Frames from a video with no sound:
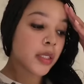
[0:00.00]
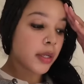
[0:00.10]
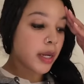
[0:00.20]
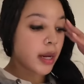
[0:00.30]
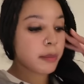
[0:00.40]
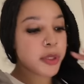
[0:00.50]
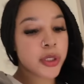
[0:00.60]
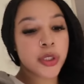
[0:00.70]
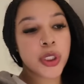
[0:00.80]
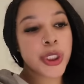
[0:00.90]
So yeah, I'm gonna
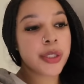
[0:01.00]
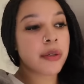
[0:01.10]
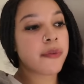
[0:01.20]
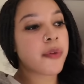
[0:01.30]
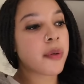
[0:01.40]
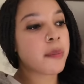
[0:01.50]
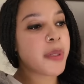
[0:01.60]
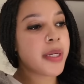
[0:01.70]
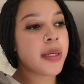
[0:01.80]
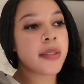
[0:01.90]
just chill for a
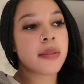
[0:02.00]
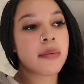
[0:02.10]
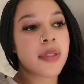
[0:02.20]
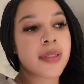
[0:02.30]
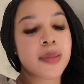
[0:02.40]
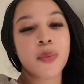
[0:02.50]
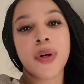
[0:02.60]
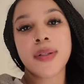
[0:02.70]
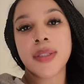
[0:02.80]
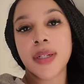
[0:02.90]
bit, get some
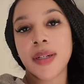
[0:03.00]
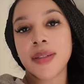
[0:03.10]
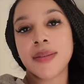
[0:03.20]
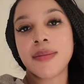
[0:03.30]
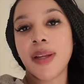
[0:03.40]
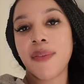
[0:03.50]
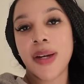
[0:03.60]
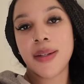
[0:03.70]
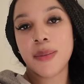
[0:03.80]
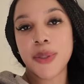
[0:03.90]
work done. If
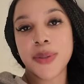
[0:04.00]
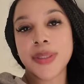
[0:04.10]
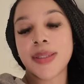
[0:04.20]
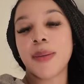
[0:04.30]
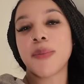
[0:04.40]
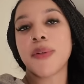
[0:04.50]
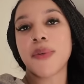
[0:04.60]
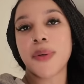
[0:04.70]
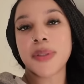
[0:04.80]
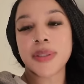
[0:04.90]
I end up doing something,
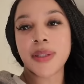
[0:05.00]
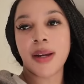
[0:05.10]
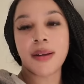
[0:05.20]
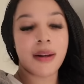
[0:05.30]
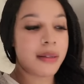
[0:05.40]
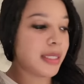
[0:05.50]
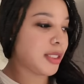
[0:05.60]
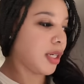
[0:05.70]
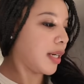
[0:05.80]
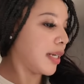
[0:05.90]
of course, I'll
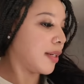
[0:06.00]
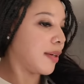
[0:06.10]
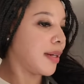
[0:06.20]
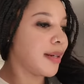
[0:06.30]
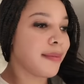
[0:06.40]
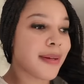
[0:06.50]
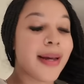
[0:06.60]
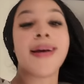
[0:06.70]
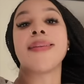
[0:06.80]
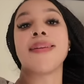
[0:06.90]
let y'all in on it. If
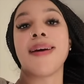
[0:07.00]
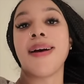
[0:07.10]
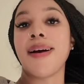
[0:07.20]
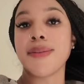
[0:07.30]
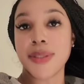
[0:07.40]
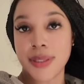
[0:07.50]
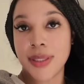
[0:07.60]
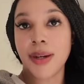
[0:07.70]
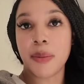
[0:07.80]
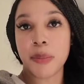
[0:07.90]
not, then I'll just
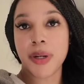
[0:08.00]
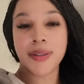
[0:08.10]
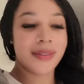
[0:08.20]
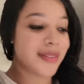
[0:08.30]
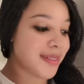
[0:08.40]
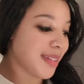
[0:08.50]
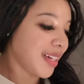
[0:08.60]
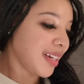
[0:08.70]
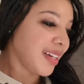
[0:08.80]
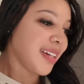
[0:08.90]
see y'all tomorrow.
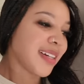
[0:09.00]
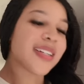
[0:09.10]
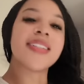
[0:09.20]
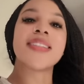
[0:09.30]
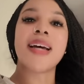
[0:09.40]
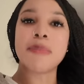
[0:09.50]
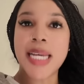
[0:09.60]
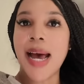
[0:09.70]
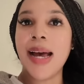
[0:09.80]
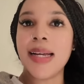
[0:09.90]
Because I'm
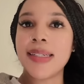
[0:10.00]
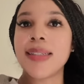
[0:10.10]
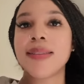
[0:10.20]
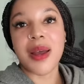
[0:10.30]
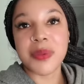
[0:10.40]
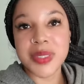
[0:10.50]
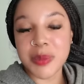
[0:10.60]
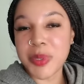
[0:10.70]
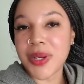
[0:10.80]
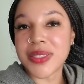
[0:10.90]
tired. Hi, what's
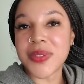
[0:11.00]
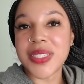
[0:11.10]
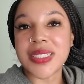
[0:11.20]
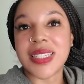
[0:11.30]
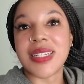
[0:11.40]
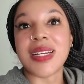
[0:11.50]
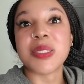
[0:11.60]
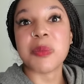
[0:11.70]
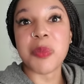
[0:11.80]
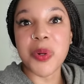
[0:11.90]
up, y'all? So it is the
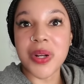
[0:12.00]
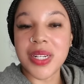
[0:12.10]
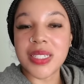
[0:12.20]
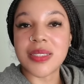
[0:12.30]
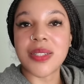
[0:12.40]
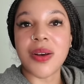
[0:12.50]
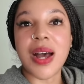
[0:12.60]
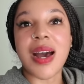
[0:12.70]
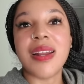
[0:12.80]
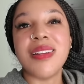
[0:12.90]
next morning. So
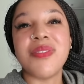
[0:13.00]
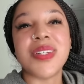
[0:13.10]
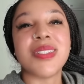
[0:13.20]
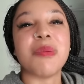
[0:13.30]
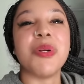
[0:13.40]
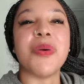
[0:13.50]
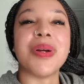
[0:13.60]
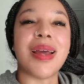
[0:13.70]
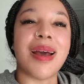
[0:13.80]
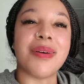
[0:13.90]
I didn't even end up
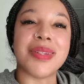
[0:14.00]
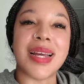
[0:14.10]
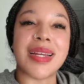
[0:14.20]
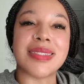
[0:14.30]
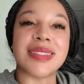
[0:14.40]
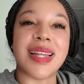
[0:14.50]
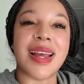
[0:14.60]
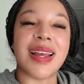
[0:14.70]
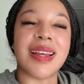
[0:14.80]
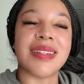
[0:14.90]
going out last
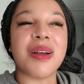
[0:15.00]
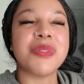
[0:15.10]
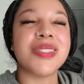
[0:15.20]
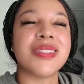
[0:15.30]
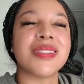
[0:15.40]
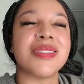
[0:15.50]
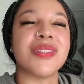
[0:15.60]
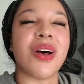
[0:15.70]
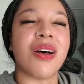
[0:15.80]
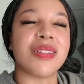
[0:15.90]
night. I was just
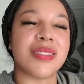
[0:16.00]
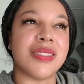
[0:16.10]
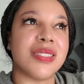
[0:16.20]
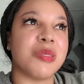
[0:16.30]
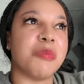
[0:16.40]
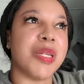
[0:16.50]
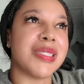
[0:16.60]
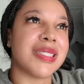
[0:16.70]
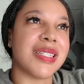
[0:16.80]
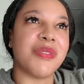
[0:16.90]
exhausted, just
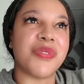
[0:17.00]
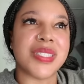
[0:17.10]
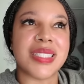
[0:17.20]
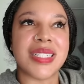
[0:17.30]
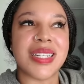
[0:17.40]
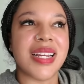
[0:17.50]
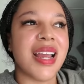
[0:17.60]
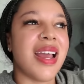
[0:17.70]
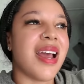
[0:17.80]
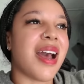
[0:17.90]
mentally, physically.
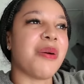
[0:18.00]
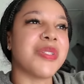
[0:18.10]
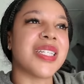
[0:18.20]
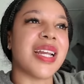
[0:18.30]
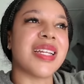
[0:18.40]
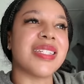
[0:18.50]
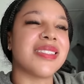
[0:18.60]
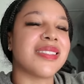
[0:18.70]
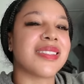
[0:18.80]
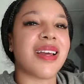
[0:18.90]
I was like,
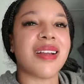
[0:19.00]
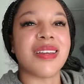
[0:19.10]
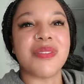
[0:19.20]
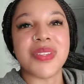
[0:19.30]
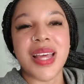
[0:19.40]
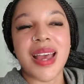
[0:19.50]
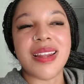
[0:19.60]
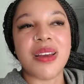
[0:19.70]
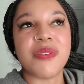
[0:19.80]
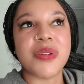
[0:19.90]
it's just not giving that.
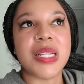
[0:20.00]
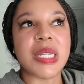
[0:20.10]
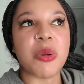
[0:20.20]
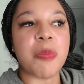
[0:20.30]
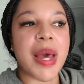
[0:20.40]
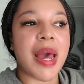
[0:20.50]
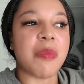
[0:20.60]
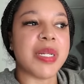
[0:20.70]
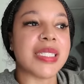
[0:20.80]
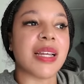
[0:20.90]
And I feel a little
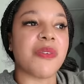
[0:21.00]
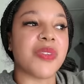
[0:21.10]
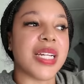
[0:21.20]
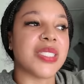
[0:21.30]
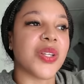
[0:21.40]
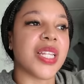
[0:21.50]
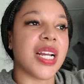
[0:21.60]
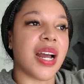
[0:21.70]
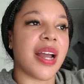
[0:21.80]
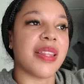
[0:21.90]
bad because I flaked on the
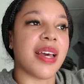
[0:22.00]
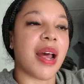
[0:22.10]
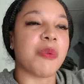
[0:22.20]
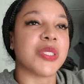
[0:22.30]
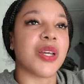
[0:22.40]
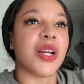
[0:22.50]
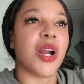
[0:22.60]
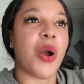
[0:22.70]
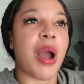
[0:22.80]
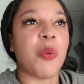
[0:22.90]
guy that I was going to
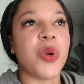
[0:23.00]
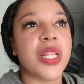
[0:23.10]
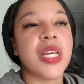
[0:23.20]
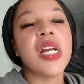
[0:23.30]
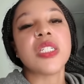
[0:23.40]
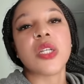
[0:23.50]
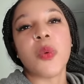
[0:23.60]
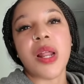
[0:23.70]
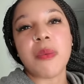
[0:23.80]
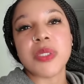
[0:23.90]
go out with. So
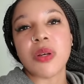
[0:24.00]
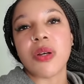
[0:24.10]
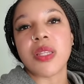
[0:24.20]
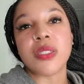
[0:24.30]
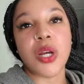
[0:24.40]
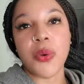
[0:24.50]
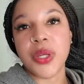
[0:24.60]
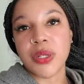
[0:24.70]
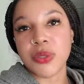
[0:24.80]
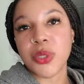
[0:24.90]
when I was on the
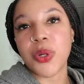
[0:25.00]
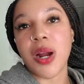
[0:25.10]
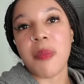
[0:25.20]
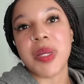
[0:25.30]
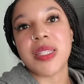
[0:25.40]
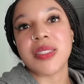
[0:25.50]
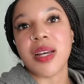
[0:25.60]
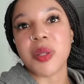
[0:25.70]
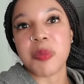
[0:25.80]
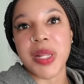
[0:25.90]
Tokyo tour, I met this
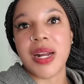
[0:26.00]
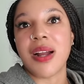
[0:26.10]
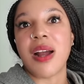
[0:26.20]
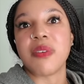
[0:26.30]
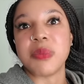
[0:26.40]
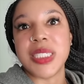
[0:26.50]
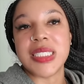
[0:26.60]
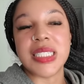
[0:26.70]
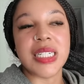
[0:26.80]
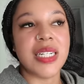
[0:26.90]
other black guy from
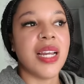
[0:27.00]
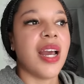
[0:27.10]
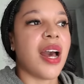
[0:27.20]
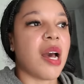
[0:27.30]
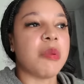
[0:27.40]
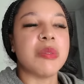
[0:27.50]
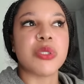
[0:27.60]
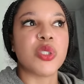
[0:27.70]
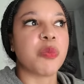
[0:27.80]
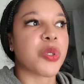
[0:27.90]
DC. He
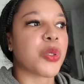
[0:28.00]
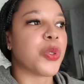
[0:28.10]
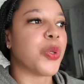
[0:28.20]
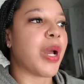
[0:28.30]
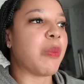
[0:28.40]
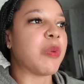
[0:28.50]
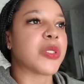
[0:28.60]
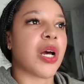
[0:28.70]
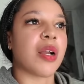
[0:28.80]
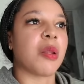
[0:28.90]
was super cool. And we were
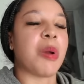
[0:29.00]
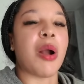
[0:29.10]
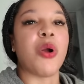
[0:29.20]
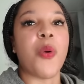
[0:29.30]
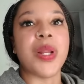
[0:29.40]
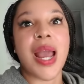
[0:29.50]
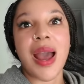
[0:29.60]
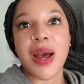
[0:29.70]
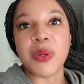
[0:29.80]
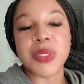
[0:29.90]
talking about going
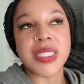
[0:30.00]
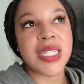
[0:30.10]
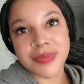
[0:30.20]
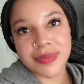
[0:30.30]
out.